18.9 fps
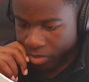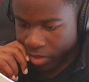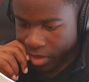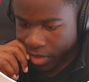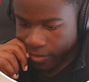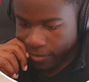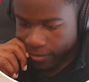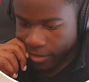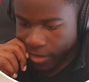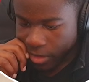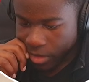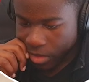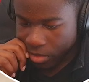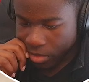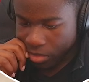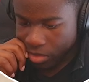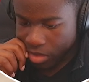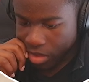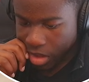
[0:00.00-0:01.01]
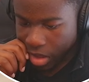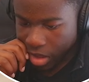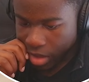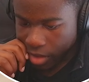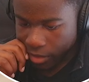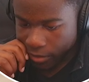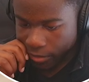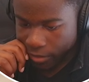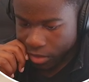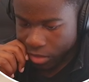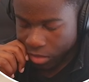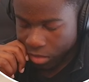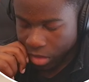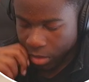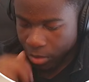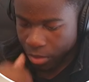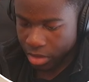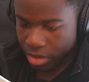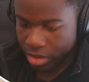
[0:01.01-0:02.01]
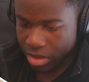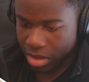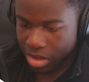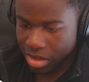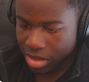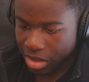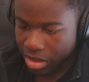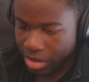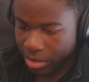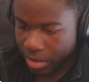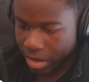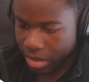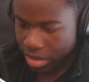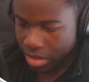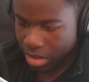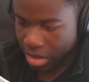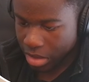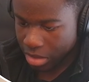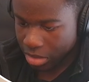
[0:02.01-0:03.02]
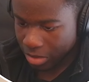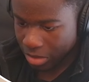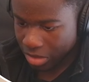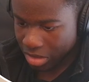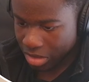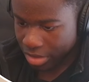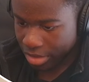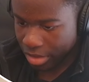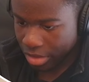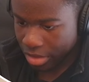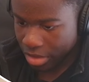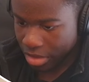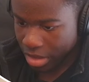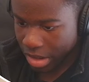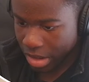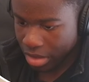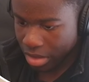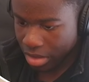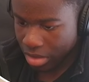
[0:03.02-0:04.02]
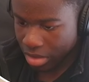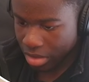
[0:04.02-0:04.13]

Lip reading: Photos of 3.6 gigabytes. That is most certainly